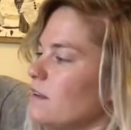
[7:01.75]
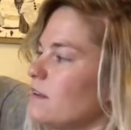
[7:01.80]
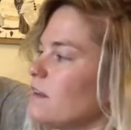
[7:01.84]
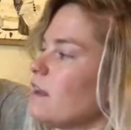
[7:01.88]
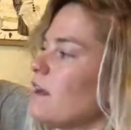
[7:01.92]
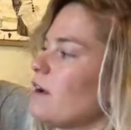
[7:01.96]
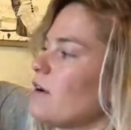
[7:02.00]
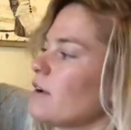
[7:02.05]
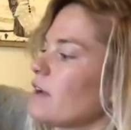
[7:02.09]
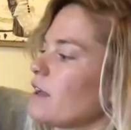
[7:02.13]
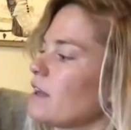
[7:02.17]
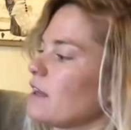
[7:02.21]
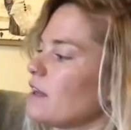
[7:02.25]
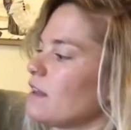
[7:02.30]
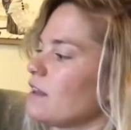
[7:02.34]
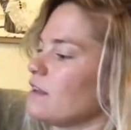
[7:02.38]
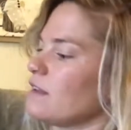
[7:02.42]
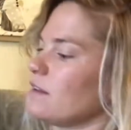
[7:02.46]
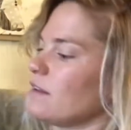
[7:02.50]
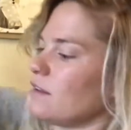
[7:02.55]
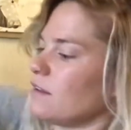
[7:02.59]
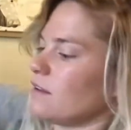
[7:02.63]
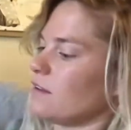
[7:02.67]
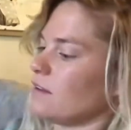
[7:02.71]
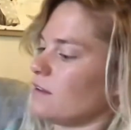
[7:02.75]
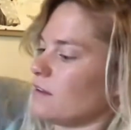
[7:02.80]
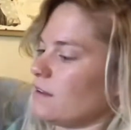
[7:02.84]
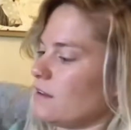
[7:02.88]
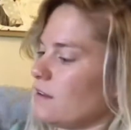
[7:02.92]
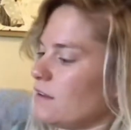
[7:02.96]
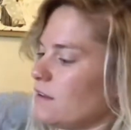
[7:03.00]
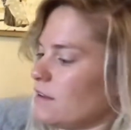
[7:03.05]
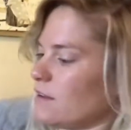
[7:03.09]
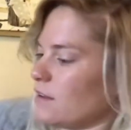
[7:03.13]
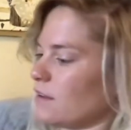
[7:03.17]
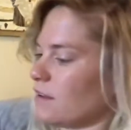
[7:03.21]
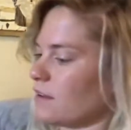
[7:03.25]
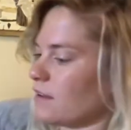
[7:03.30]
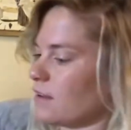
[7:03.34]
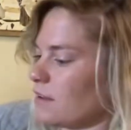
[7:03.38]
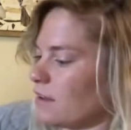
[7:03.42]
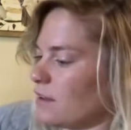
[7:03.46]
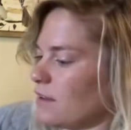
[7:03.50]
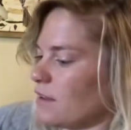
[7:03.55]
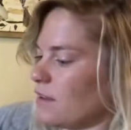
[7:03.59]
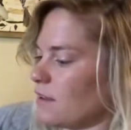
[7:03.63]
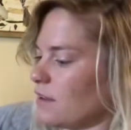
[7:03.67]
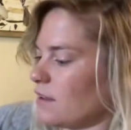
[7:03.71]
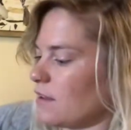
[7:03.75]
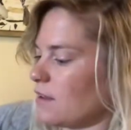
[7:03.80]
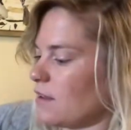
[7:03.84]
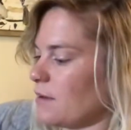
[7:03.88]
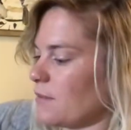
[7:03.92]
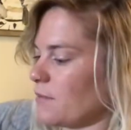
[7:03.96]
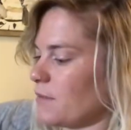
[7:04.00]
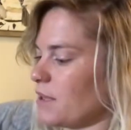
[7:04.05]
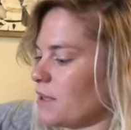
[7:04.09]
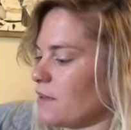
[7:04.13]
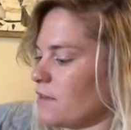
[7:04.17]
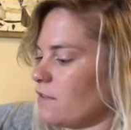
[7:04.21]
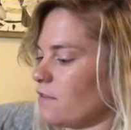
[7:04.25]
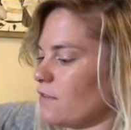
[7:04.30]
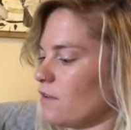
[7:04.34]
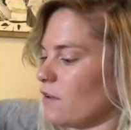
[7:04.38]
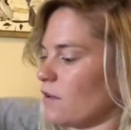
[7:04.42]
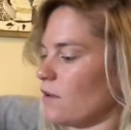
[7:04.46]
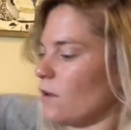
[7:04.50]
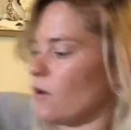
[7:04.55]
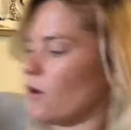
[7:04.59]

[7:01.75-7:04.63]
now I gotta come get this.